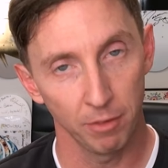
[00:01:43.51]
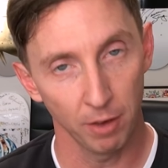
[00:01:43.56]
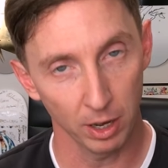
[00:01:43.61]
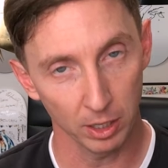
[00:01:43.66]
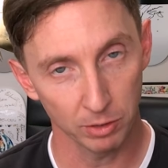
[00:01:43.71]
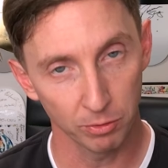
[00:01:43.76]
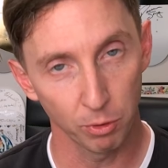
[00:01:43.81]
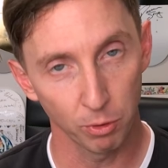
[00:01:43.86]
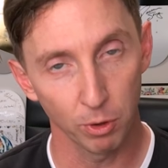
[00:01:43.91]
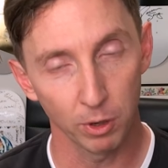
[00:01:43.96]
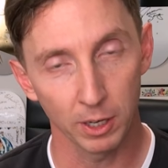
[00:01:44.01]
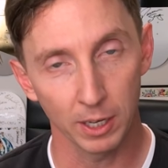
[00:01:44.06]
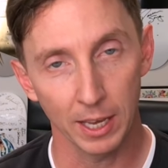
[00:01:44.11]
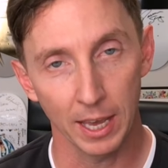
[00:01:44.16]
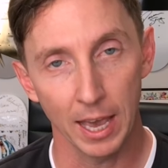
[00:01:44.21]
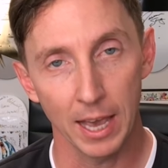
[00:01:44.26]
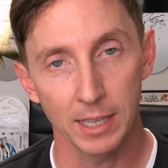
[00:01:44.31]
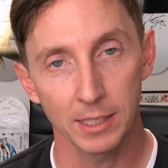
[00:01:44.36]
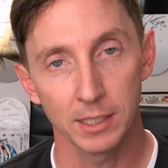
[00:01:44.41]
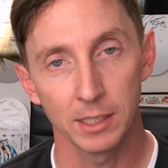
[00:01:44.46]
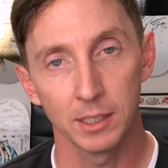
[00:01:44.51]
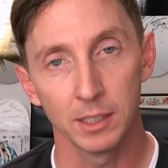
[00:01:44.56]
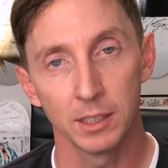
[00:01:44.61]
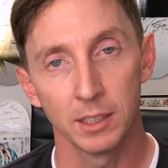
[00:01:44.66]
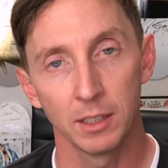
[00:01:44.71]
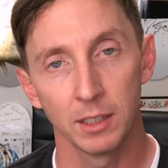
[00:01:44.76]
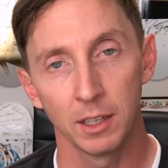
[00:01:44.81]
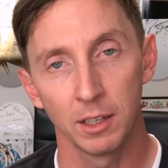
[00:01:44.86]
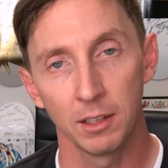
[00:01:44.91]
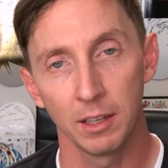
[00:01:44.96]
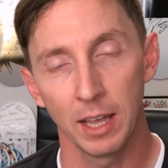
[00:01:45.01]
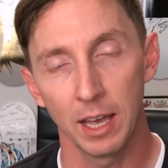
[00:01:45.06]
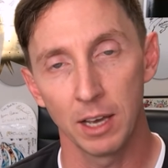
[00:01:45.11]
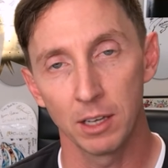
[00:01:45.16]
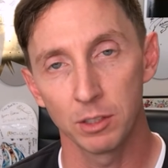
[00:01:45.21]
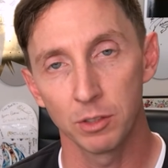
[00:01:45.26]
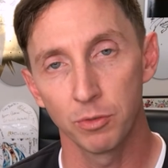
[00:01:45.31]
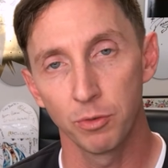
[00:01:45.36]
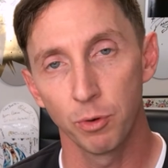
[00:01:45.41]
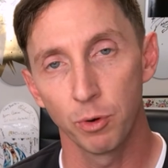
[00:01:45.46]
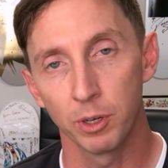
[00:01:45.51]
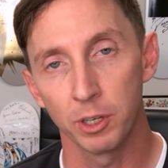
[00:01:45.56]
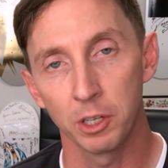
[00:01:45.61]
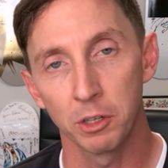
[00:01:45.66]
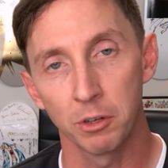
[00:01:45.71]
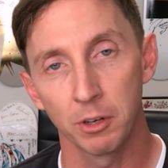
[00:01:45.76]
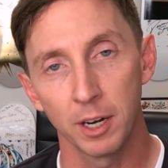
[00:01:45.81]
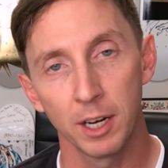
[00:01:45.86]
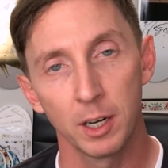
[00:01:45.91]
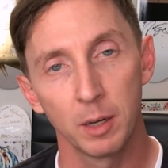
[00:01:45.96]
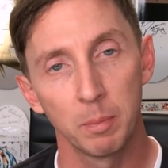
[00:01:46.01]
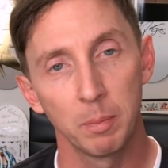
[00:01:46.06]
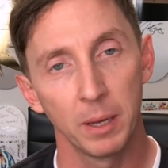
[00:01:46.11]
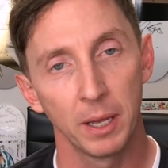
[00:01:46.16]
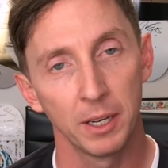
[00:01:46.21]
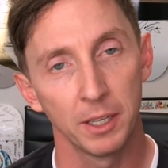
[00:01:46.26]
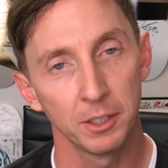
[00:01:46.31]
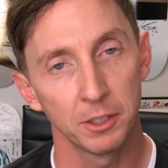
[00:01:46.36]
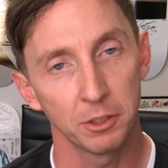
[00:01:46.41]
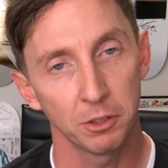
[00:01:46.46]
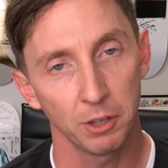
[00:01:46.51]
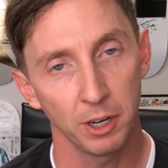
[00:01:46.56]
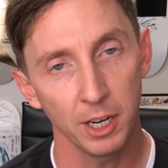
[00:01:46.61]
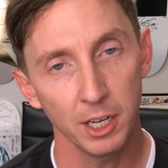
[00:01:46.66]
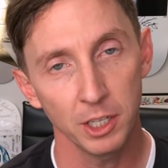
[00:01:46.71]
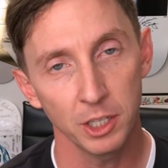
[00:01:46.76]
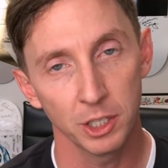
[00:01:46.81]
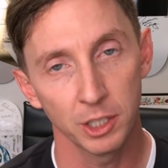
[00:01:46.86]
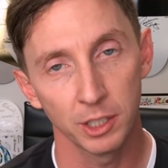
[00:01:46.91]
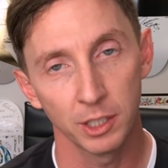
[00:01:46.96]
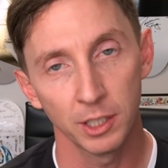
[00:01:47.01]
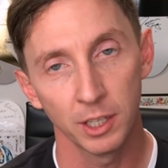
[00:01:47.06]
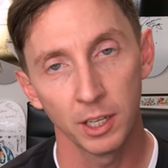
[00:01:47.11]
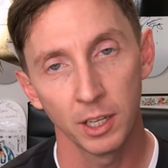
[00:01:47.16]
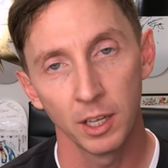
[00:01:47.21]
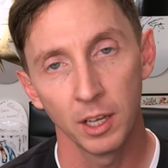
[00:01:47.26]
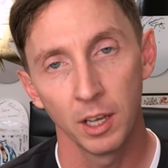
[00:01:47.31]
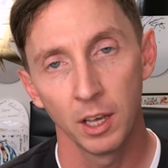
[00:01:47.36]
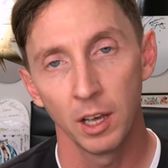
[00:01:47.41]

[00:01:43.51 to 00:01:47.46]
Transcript: phosphoric acid allows for a greater penetration